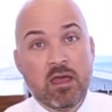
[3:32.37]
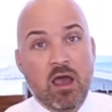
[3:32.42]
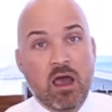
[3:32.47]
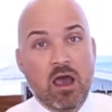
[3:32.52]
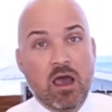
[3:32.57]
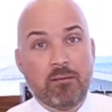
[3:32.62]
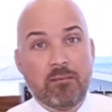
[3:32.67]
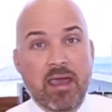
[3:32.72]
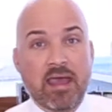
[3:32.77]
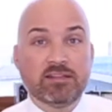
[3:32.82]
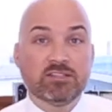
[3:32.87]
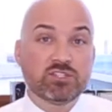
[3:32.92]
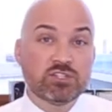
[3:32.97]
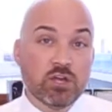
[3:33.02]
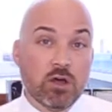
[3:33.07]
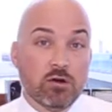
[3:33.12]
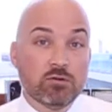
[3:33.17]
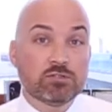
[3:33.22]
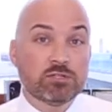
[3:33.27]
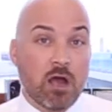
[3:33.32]
And
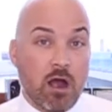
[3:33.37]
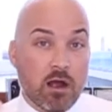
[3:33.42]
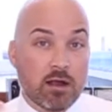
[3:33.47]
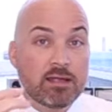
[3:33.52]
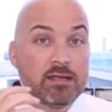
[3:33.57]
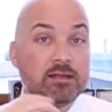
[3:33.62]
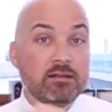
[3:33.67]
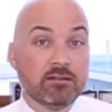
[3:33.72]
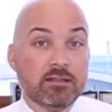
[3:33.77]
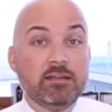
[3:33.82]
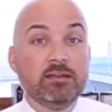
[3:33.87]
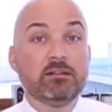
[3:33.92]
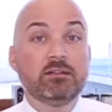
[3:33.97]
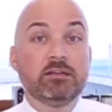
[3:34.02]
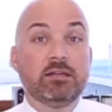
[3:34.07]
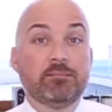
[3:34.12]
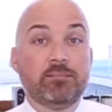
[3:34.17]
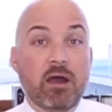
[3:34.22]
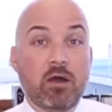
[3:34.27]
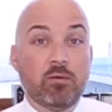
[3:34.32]
so talking
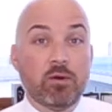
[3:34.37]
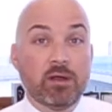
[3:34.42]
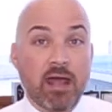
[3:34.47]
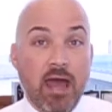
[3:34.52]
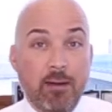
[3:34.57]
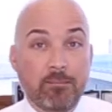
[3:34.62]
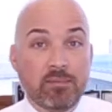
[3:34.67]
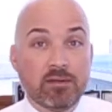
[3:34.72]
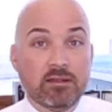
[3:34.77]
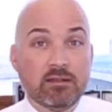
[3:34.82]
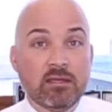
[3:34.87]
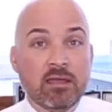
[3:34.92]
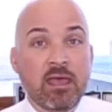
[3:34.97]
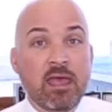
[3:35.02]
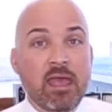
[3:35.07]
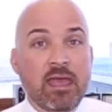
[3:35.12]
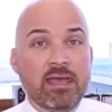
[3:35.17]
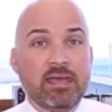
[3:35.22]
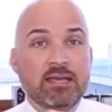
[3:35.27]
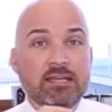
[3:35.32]
legally about what happened
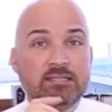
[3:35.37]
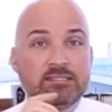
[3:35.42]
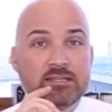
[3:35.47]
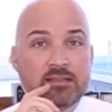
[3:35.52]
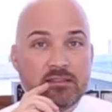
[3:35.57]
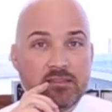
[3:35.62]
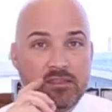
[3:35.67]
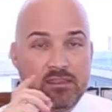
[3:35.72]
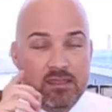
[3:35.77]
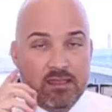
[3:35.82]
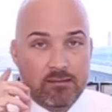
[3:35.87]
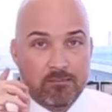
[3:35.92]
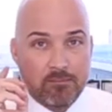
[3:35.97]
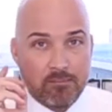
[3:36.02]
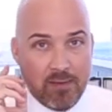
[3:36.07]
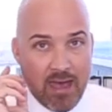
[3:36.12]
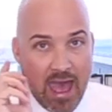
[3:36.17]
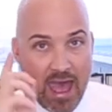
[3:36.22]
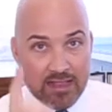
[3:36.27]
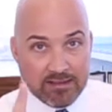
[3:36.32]
is the
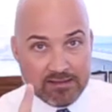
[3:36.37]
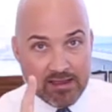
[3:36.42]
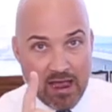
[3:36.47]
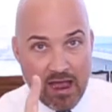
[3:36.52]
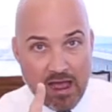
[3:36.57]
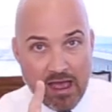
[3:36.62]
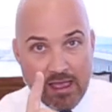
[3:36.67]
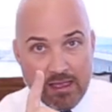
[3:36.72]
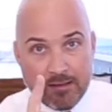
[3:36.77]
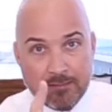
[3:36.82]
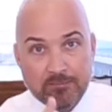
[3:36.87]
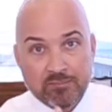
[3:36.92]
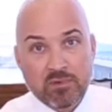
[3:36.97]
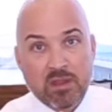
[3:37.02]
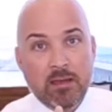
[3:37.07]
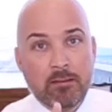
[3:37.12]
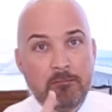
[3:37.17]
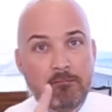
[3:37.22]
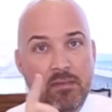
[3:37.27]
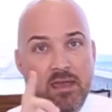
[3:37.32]
bad guy
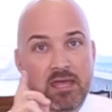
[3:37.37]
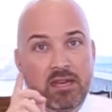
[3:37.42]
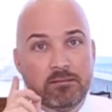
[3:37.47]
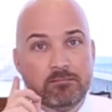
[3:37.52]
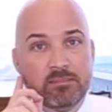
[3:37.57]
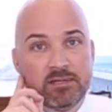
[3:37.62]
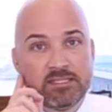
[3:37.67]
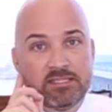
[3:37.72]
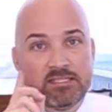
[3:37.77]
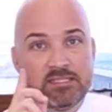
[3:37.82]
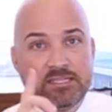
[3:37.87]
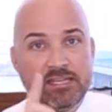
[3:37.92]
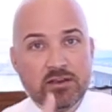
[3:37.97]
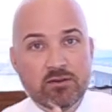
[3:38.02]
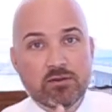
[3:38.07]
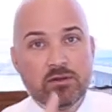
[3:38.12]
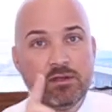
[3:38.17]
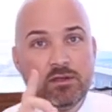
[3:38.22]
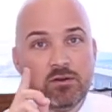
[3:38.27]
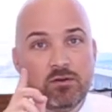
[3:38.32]
made a
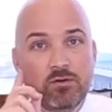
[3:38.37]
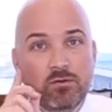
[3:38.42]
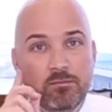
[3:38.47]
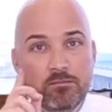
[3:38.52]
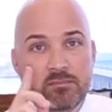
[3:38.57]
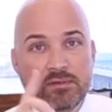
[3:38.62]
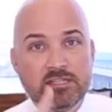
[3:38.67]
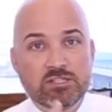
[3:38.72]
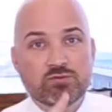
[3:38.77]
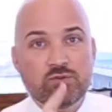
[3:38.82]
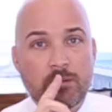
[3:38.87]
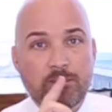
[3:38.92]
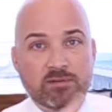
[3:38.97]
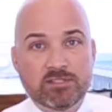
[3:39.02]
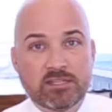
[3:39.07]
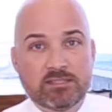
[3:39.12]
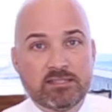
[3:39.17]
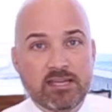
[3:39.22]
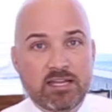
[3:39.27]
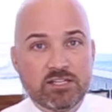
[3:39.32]
material
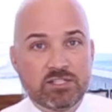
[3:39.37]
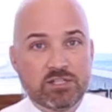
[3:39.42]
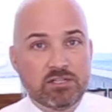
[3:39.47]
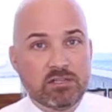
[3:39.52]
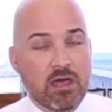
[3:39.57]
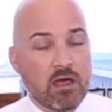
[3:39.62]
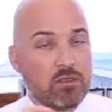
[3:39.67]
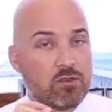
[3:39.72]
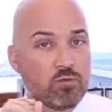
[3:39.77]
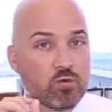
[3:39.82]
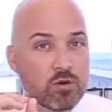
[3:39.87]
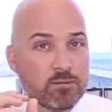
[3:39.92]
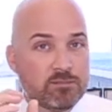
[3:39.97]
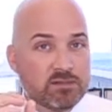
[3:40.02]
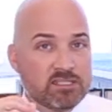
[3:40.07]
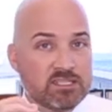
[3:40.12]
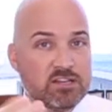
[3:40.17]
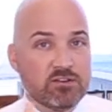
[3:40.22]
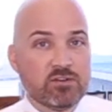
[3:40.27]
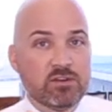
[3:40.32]
misrepresentation. Now the word
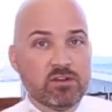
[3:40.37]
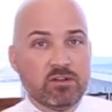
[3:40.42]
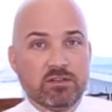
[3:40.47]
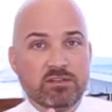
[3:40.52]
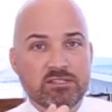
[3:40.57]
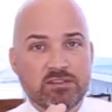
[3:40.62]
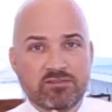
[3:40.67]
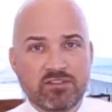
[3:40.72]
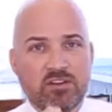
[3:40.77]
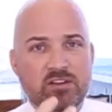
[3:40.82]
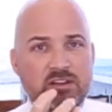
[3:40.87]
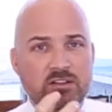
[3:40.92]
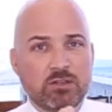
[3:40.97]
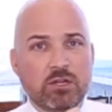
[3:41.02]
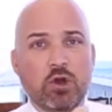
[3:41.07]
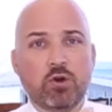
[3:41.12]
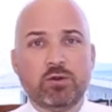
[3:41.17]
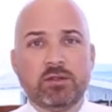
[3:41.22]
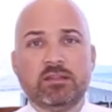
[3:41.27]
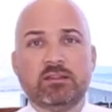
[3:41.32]
material is a very
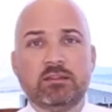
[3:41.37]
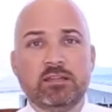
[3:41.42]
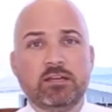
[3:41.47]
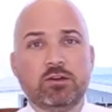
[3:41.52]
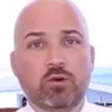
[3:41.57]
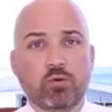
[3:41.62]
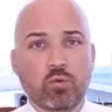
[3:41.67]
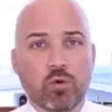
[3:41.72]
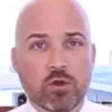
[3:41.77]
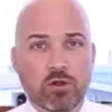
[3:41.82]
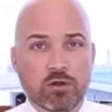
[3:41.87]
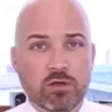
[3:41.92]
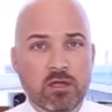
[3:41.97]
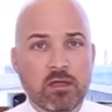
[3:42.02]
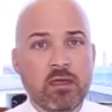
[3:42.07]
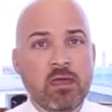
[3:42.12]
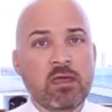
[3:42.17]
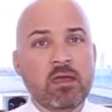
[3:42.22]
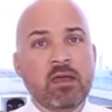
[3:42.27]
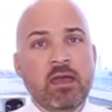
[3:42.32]
loaded legal word.
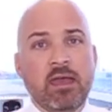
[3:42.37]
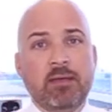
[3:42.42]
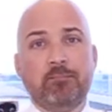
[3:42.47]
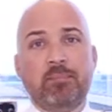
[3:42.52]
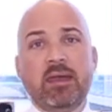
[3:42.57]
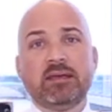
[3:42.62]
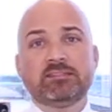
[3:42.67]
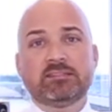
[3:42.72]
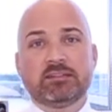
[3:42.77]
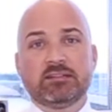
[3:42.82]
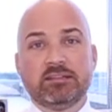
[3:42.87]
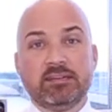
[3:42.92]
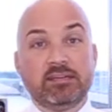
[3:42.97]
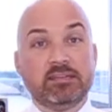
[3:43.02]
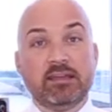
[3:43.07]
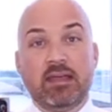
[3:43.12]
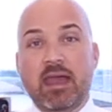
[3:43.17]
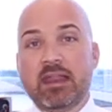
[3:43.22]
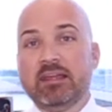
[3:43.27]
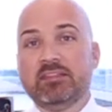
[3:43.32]
It
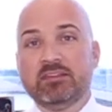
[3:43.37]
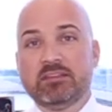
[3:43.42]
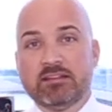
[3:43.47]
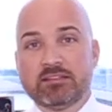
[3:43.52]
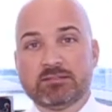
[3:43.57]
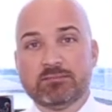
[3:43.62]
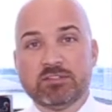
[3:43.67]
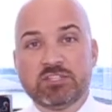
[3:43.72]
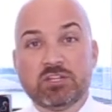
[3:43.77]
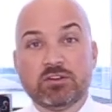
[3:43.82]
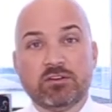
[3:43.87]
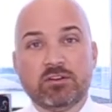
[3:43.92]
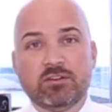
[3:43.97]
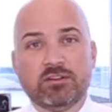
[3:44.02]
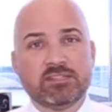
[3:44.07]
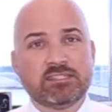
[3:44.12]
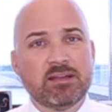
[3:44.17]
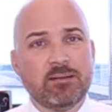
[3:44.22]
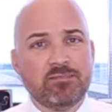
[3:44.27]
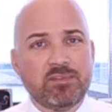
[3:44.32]
basically, anything that's material
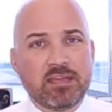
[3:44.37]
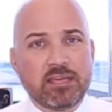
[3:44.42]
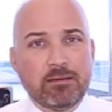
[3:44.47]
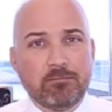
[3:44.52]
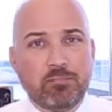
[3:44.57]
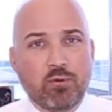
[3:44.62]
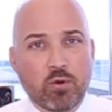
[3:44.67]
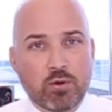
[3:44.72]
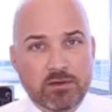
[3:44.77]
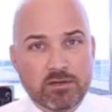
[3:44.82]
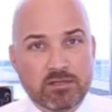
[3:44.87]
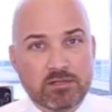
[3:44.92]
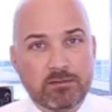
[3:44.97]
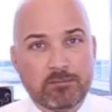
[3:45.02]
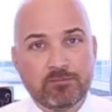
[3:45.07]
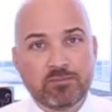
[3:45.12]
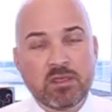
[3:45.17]
is something important.